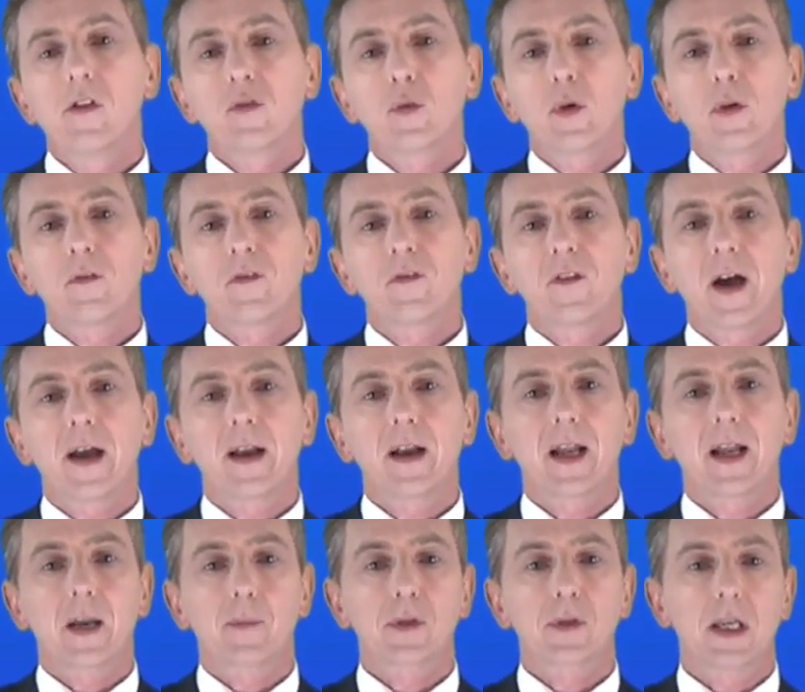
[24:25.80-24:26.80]
There is one
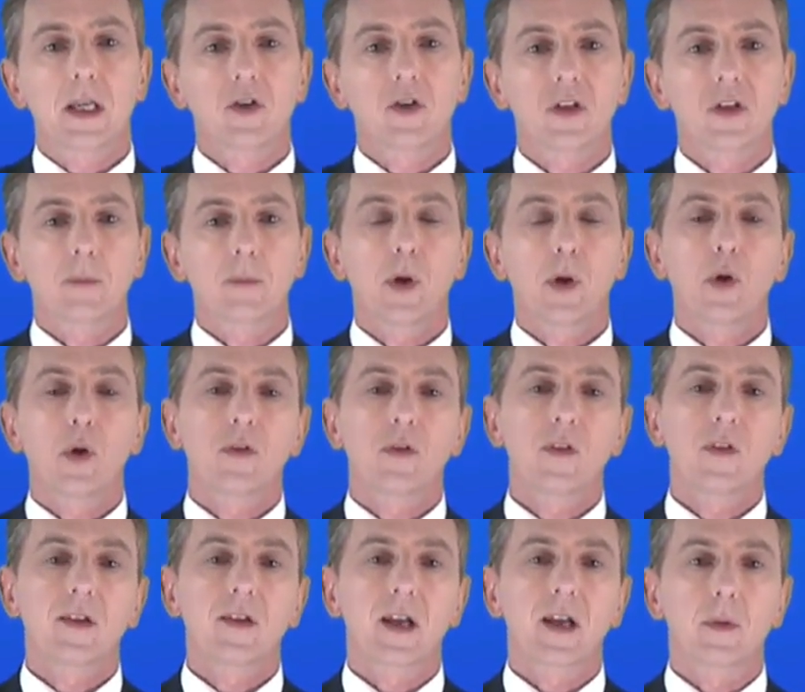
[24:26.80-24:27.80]
final adaptation that
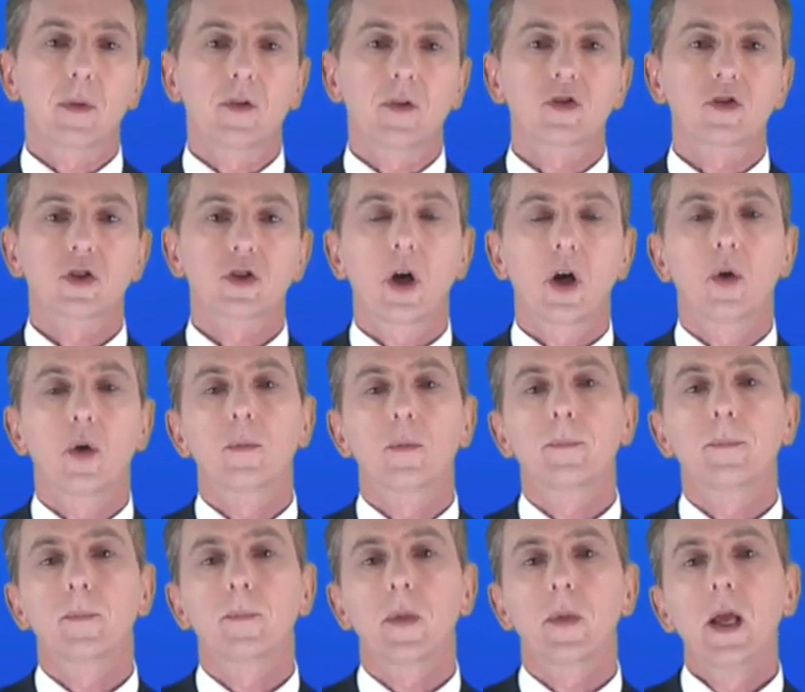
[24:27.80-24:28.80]
both of these animals
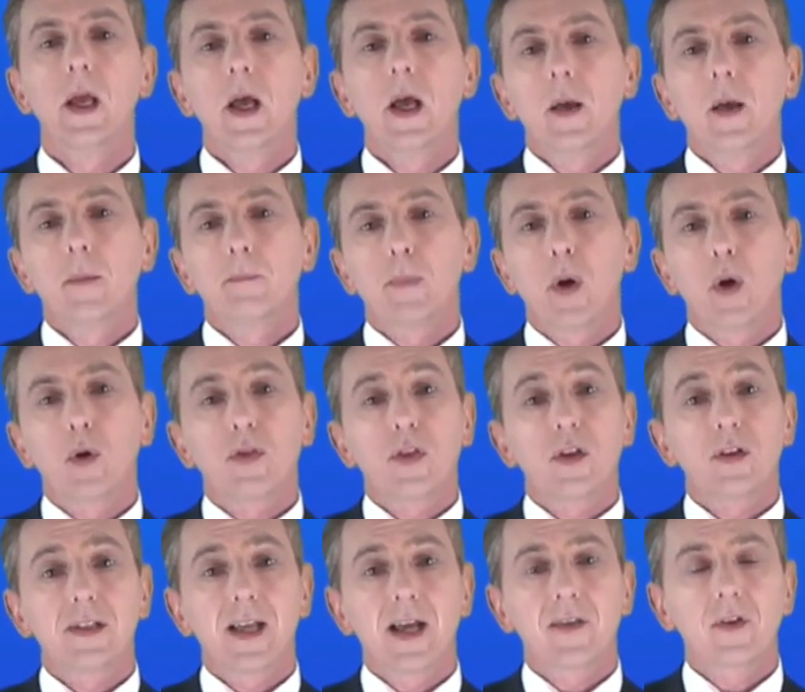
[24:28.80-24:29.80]
show.
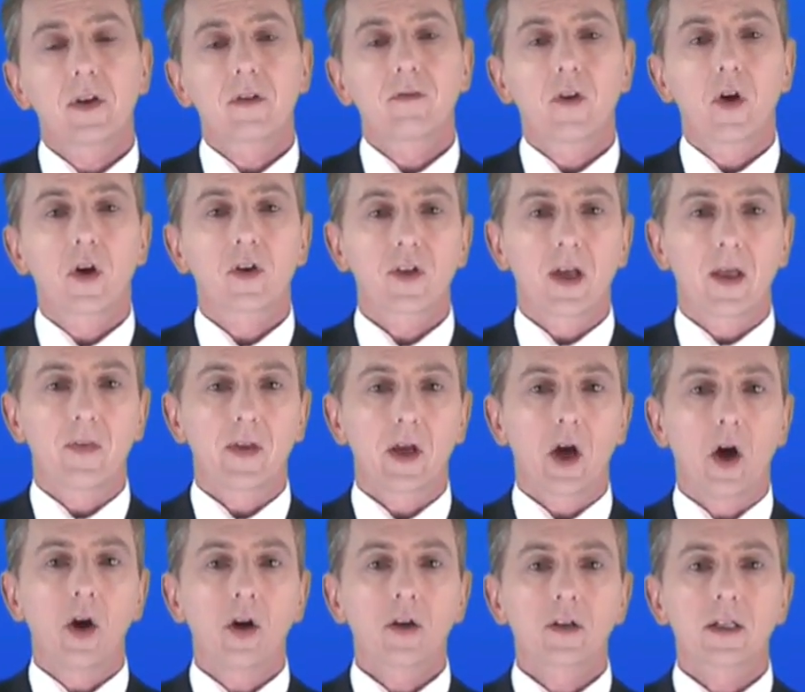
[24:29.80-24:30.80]
Both the desert fox and
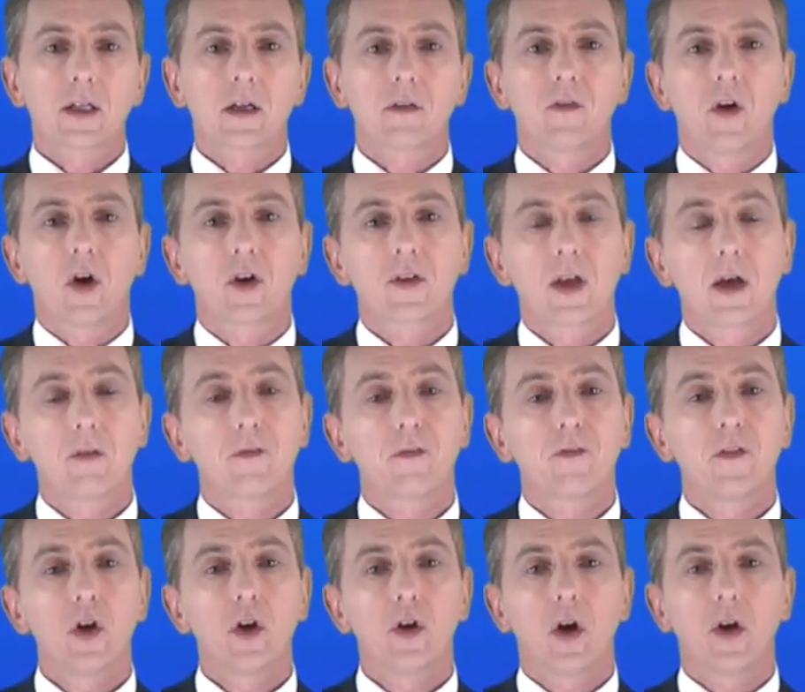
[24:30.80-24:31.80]
the Arctic fox have
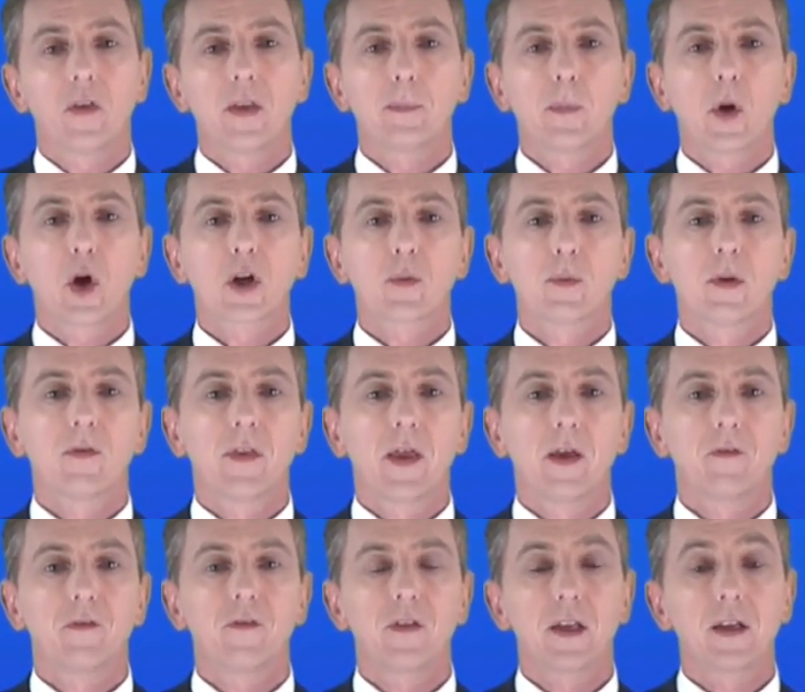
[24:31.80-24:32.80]
fur on the bottom of
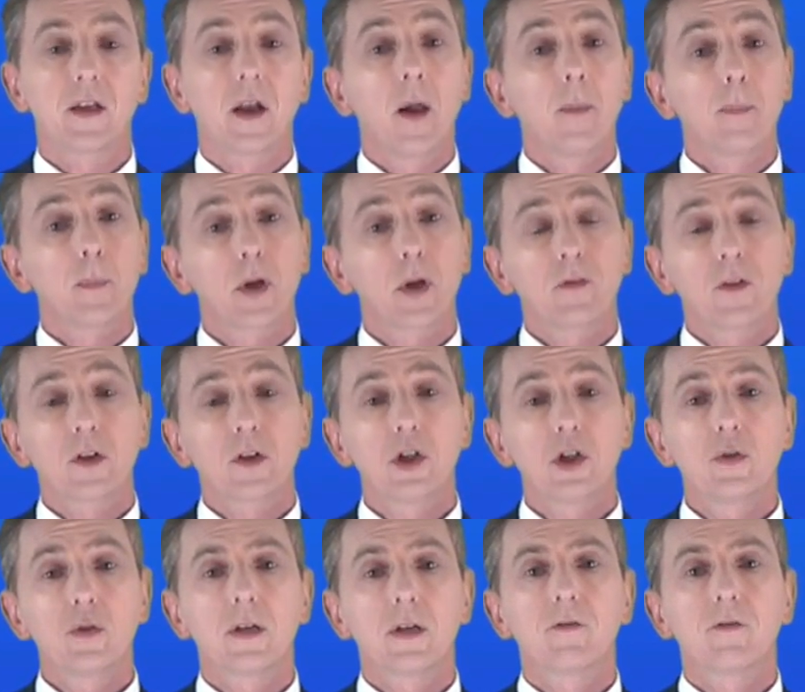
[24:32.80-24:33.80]
their feet, but for
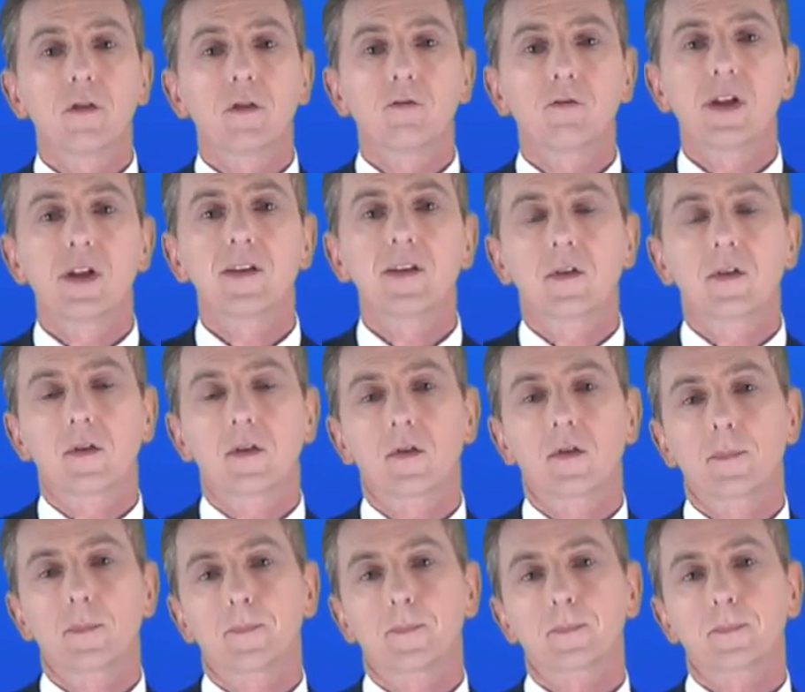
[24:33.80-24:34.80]
two different
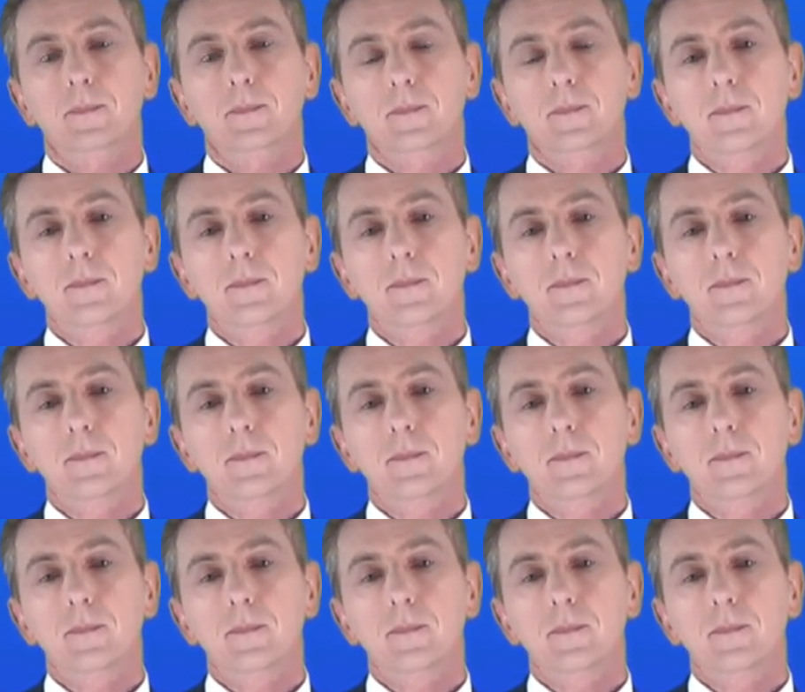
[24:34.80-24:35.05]
reasons.